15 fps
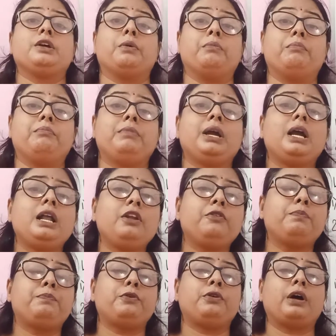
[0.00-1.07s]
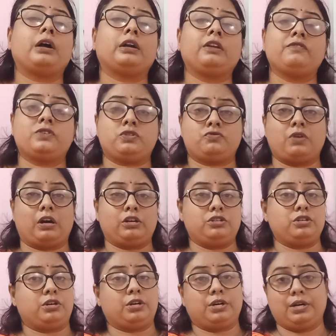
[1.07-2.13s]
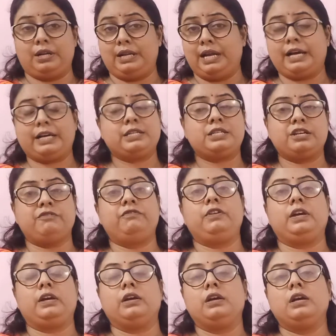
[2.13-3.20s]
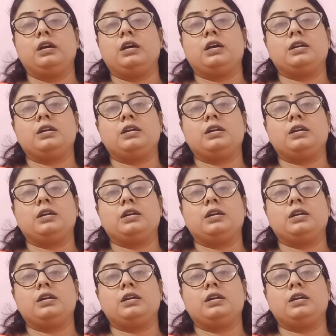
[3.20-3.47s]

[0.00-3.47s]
The male reproductive structure collectively